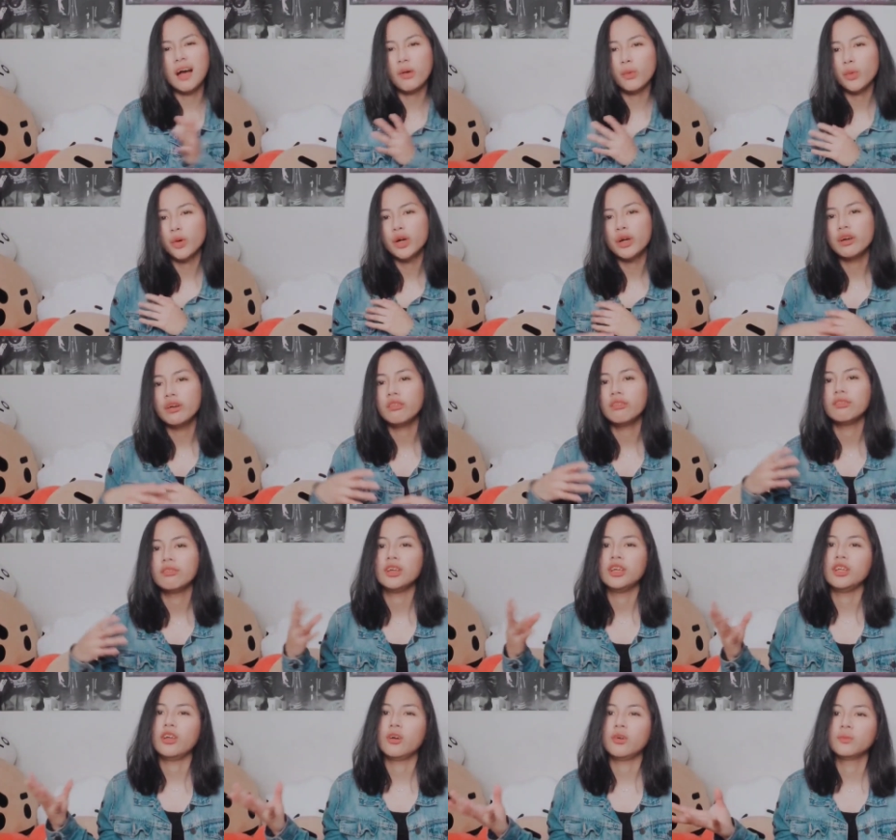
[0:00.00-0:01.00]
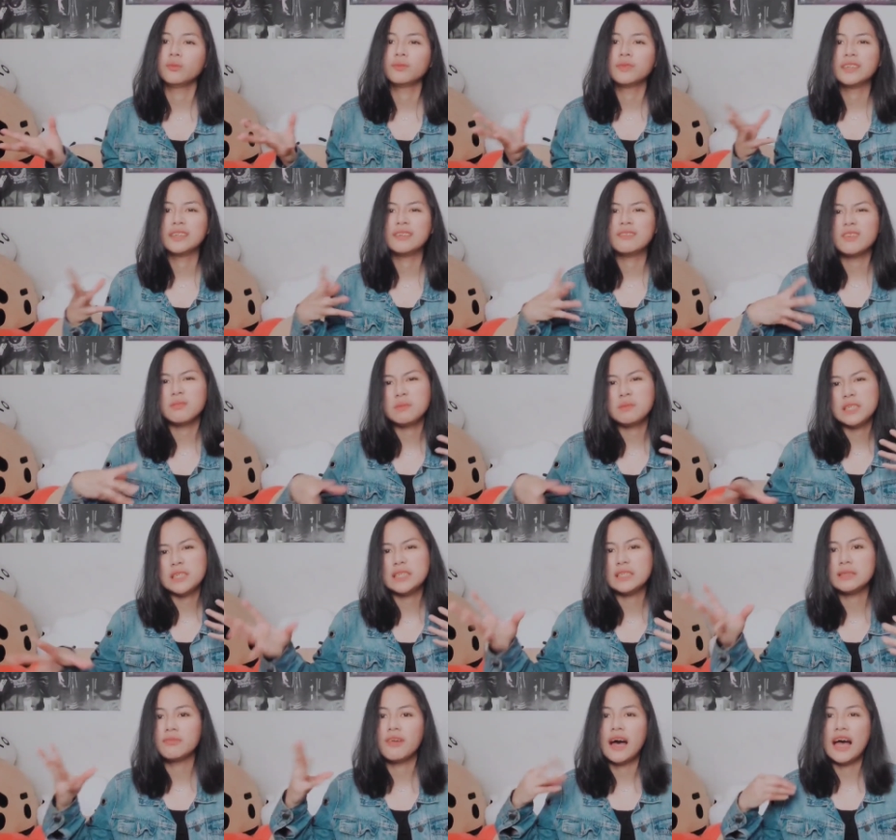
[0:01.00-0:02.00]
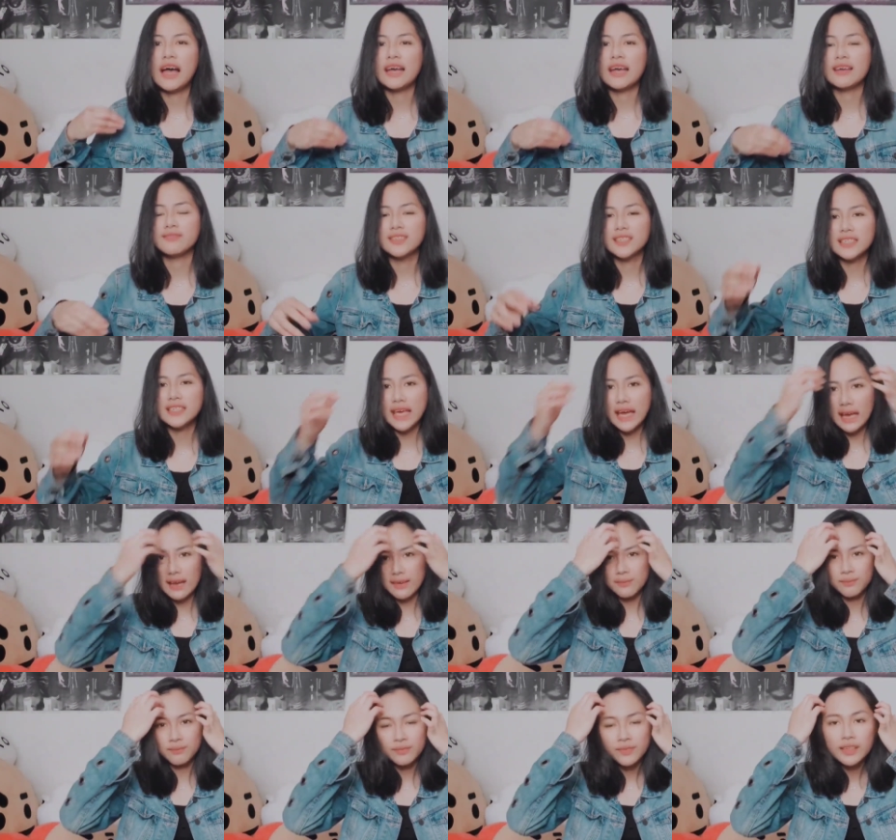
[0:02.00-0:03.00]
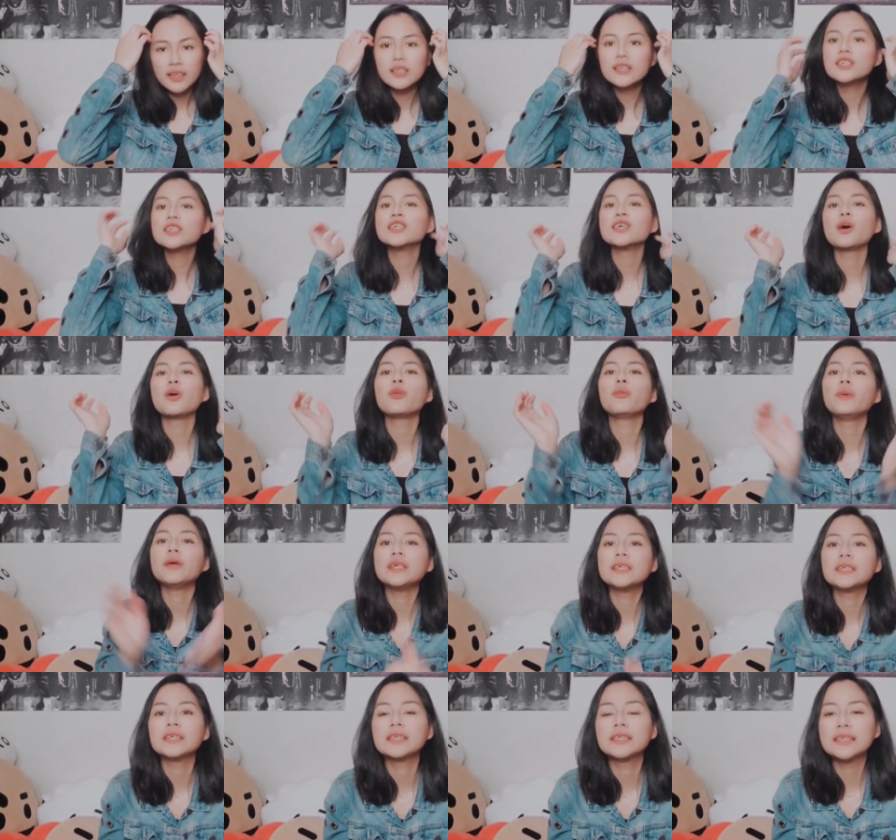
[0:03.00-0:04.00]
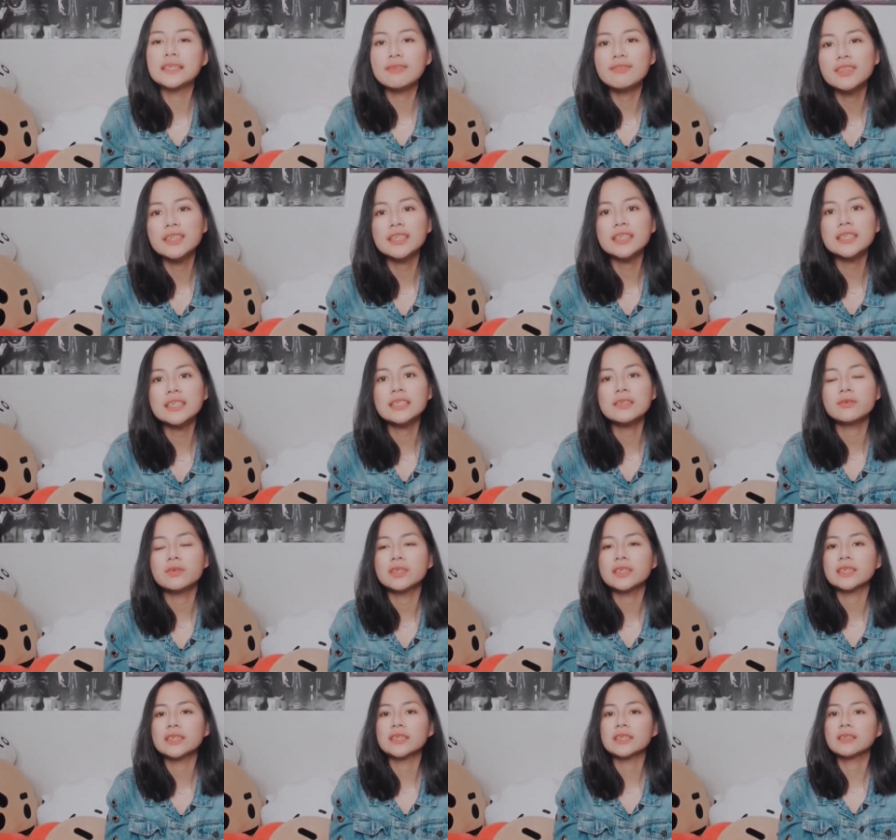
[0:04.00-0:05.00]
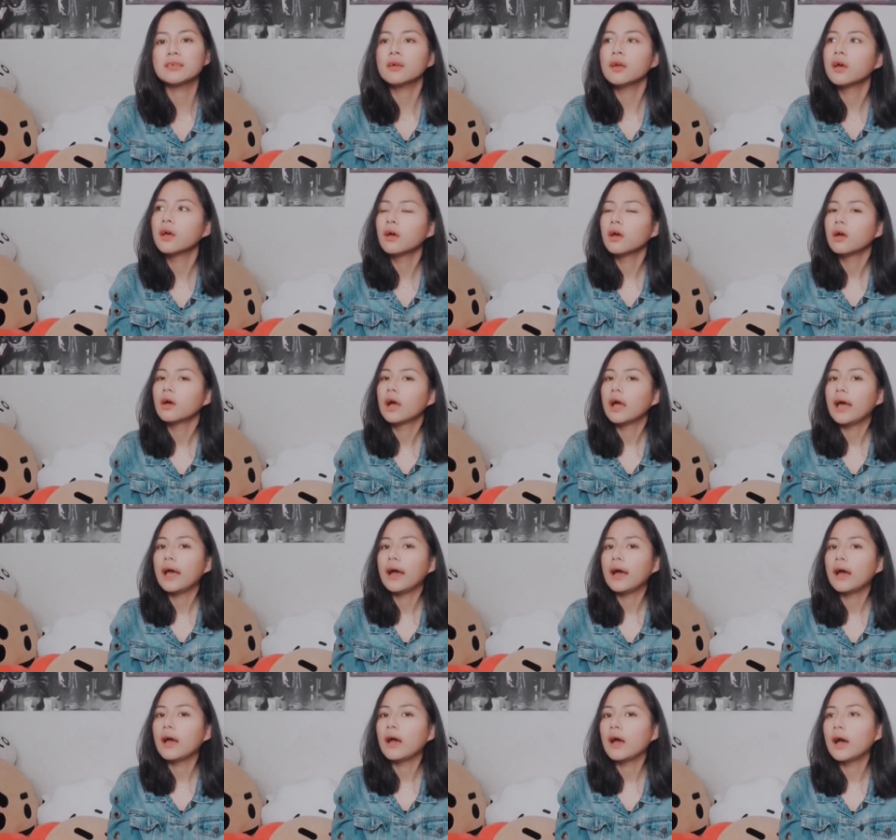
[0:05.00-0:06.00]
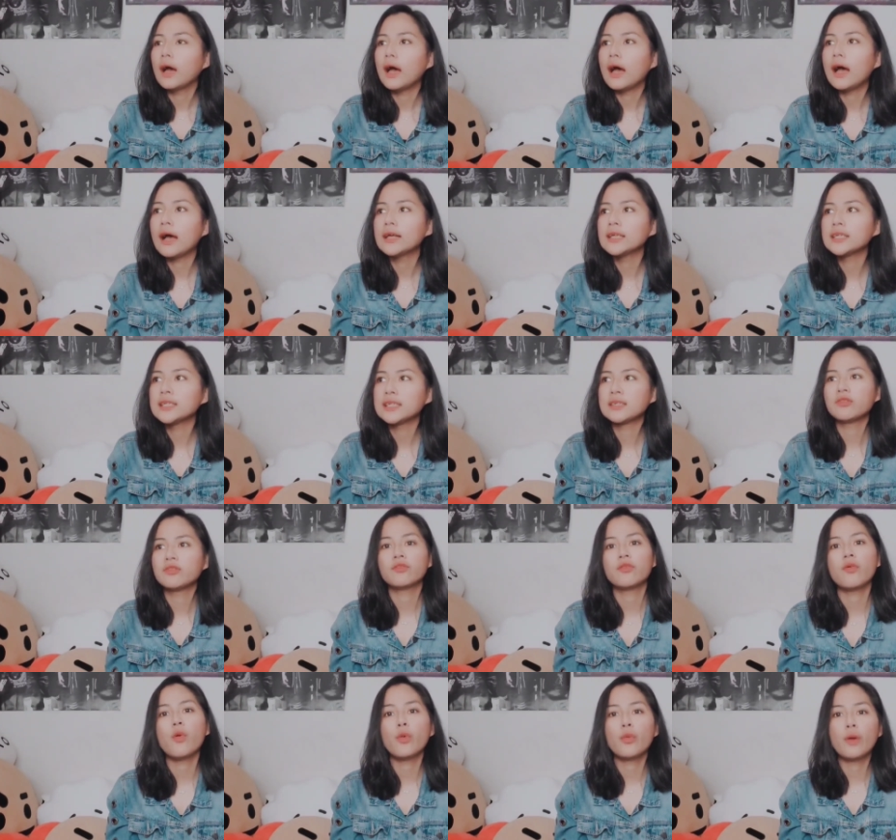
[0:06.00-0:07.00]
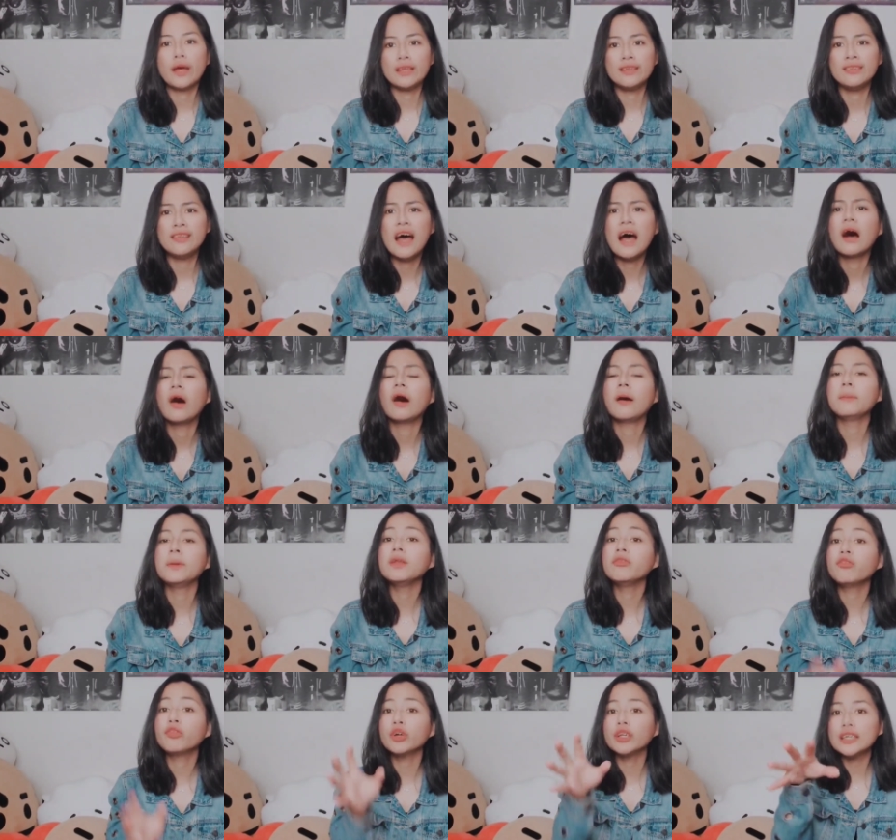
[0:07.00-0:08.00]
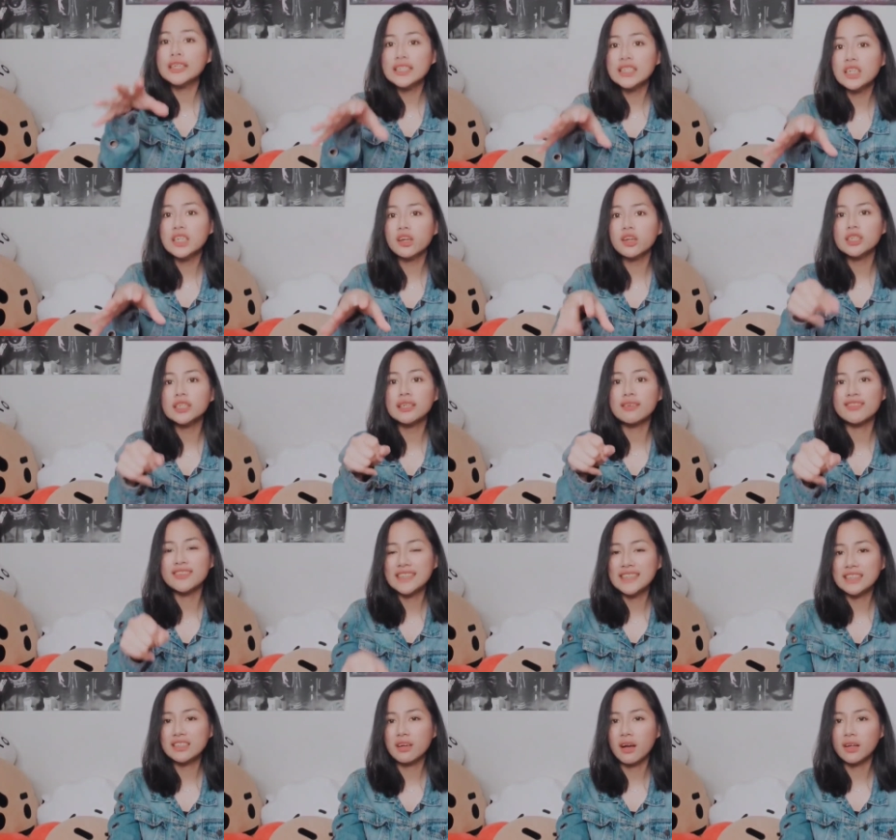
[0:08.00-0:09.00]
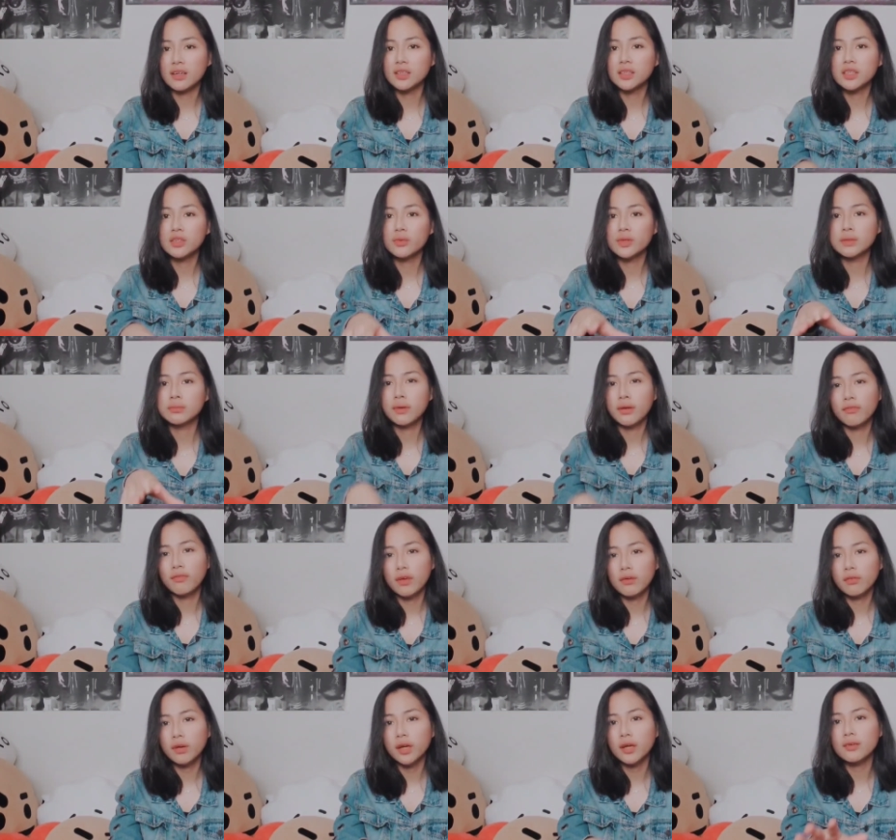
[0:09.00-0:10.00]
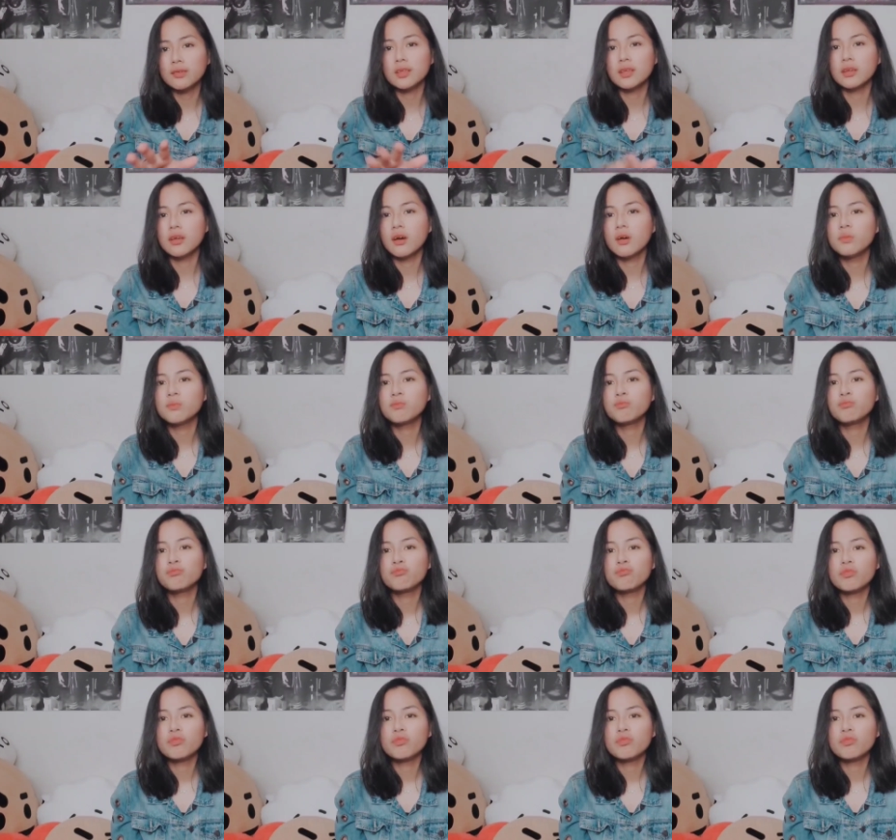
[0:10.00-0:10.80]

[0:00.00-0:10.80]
Flower, you know, giving me vibes. Yeah. So, based 17 is as for right now, I mean, for this year, 17 concert was my favorite, you know.